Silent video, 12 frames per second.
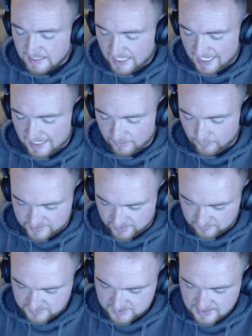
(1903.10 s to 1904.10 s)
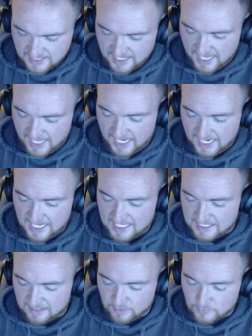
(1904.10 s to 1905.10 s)
in the results,
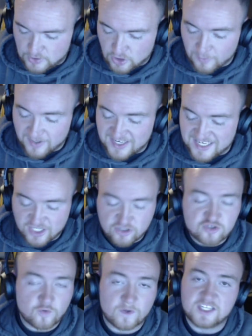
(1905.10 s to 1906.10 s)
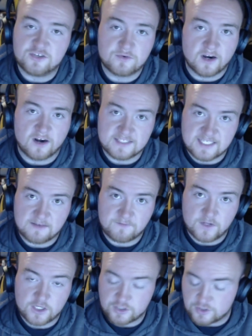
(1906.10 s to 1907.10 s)
and there was nowhere near 22 cars that
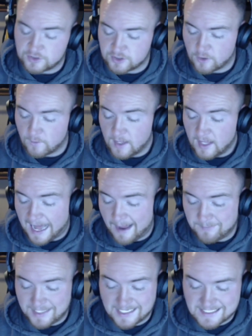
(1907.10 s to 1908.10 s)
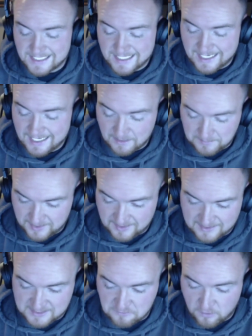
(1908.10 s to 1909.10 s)
finished. So I'm guessing he ended up
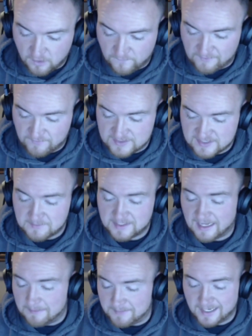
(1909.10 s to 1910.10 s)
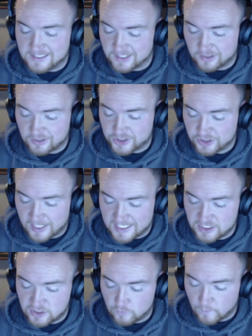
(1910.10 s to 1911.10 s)
getting disqualified for something. I'm not entirely sure
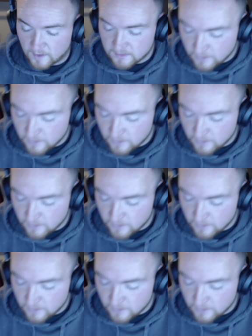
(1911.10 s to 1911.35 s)
as to what,